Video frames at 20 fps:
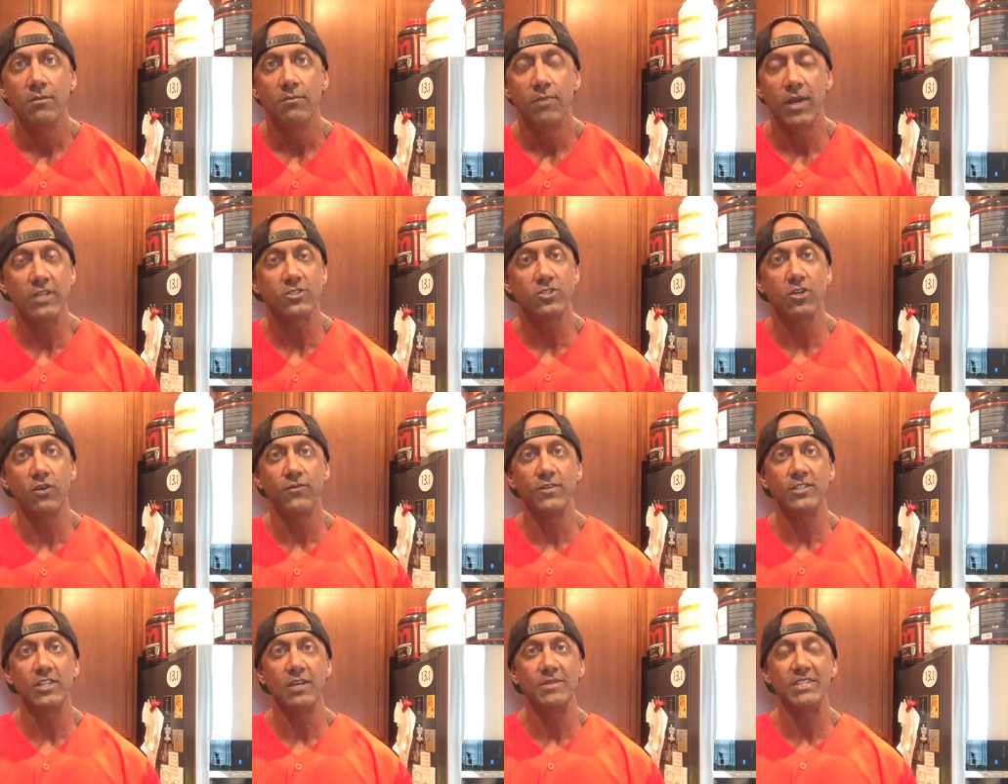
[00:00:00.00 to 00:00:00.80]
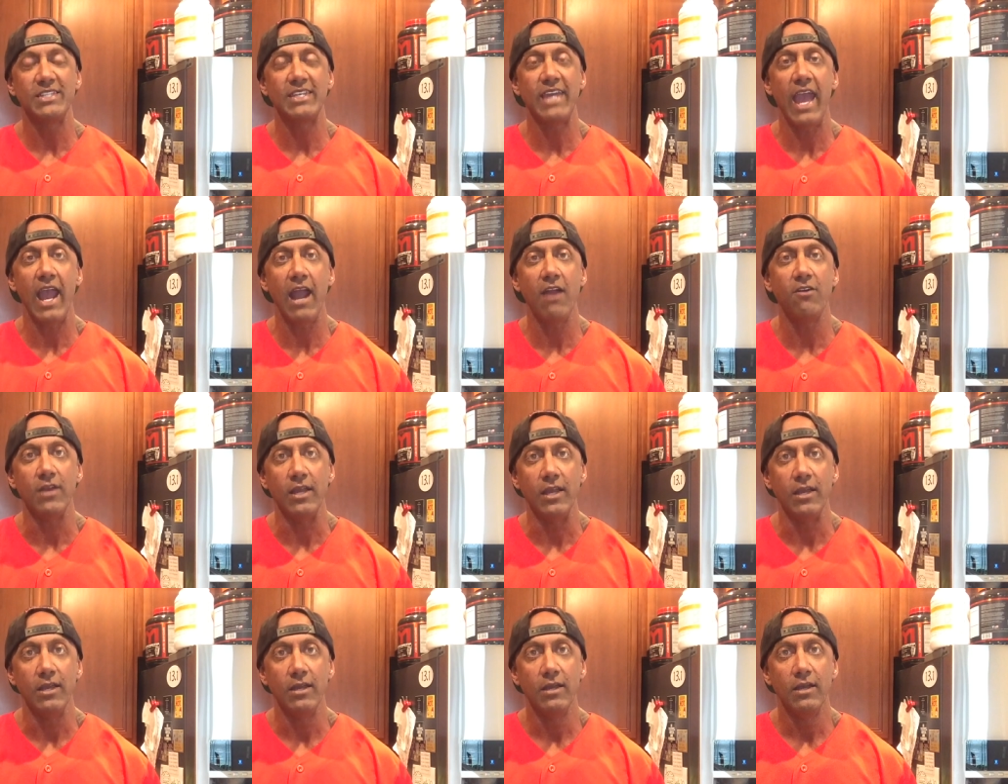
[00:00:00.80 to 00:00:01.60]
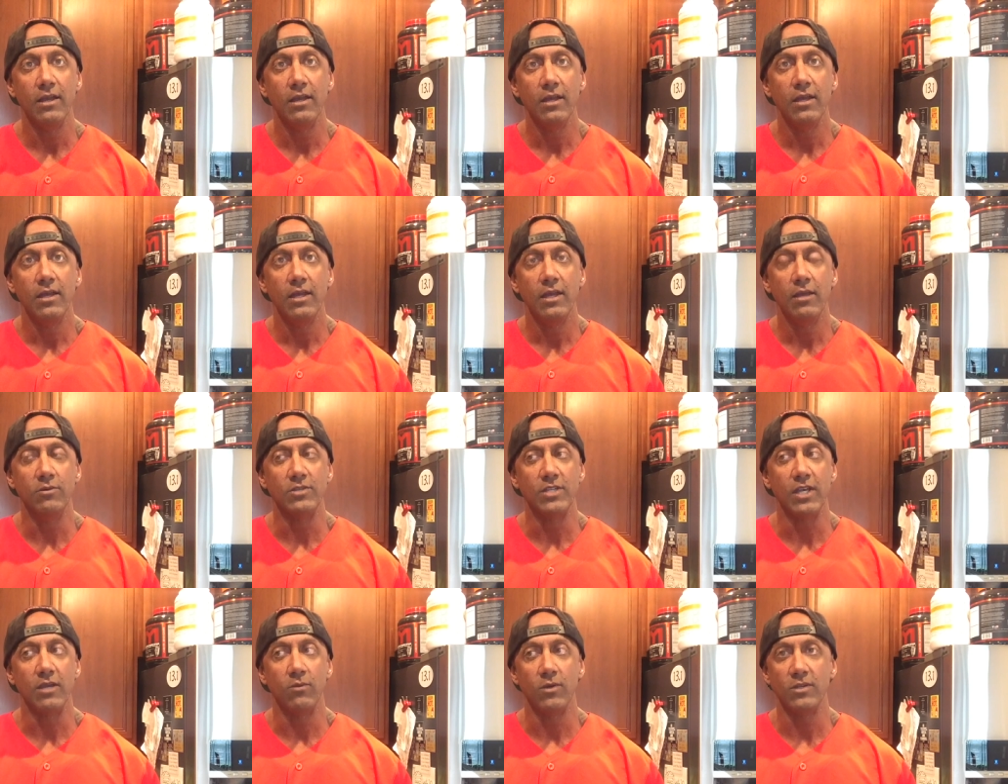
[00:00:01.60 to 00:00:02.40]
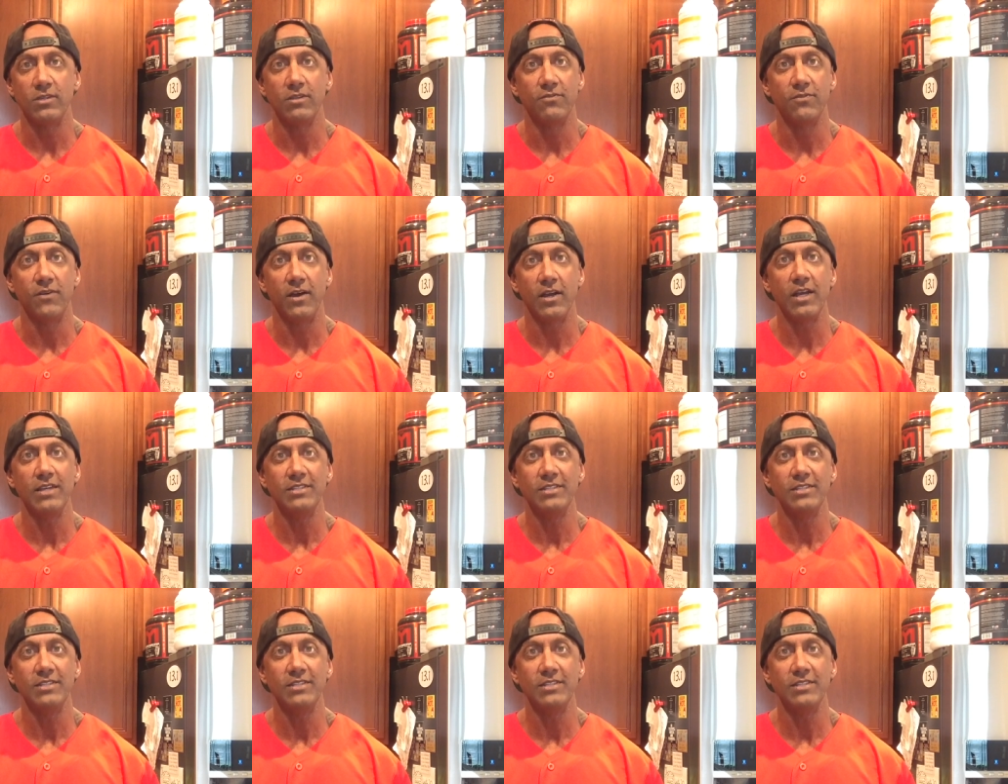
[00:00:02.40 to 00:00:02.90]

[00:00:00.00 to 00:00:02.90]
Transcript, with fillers: My ex girlfriend's name is Carrie. He was like, "What the fuck?"